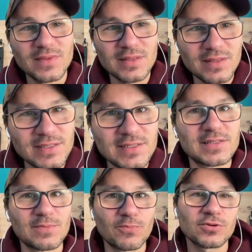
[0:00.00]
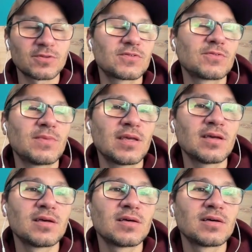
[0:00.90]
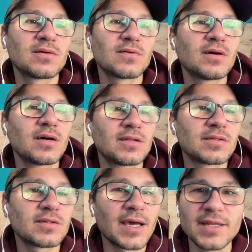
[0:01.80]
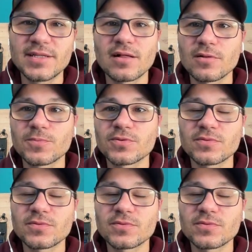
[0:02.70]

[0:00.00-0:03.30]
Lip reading: This is important to me and I need help.